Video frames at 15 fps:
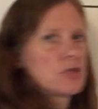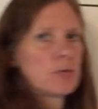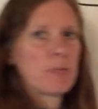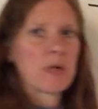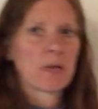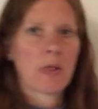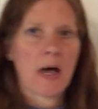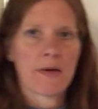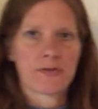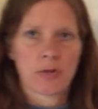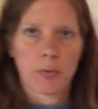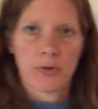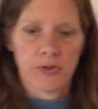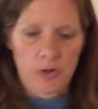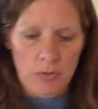to be
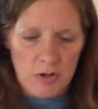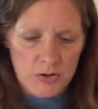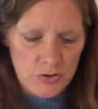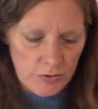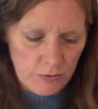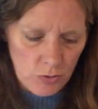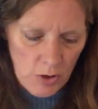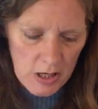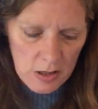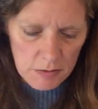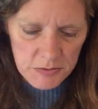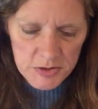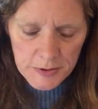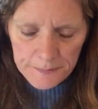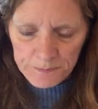left with units of
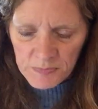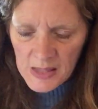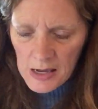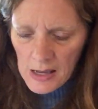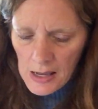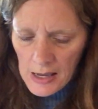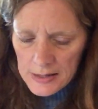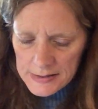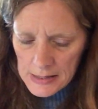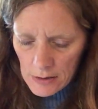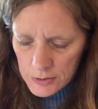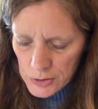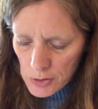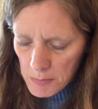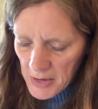grams. Now
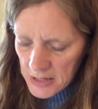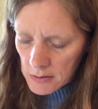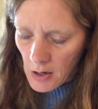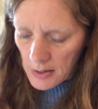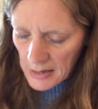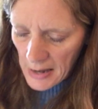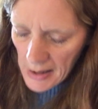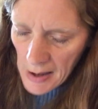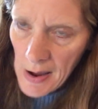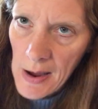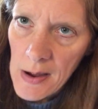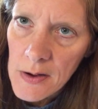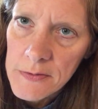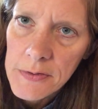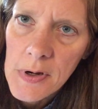you may not
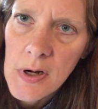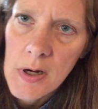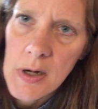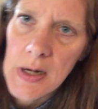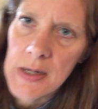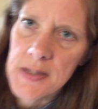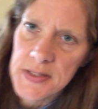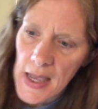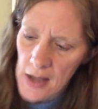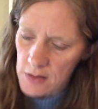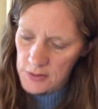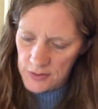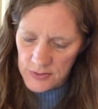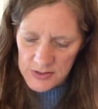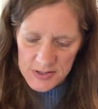have
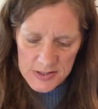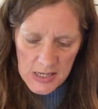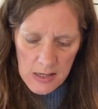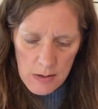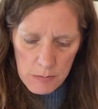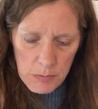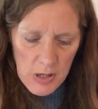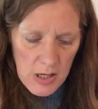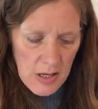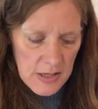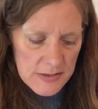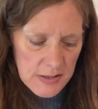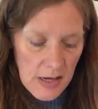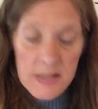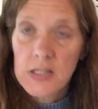exactly the same
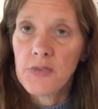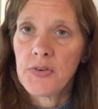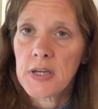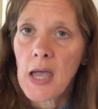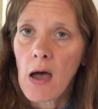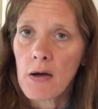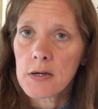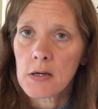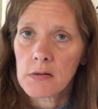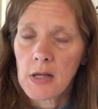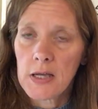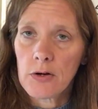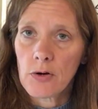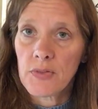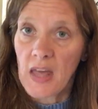scientific
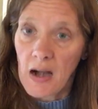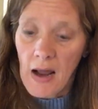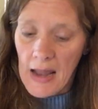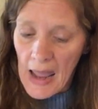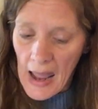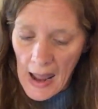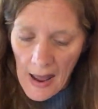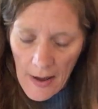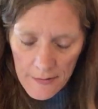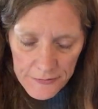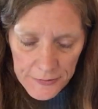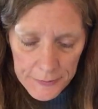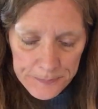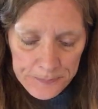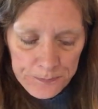calculator that I
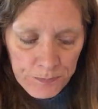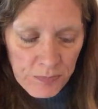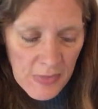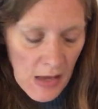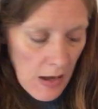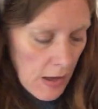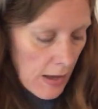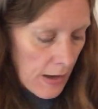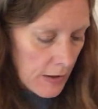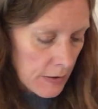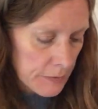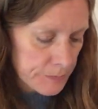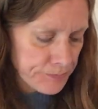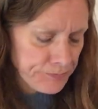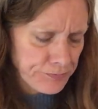have
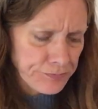um,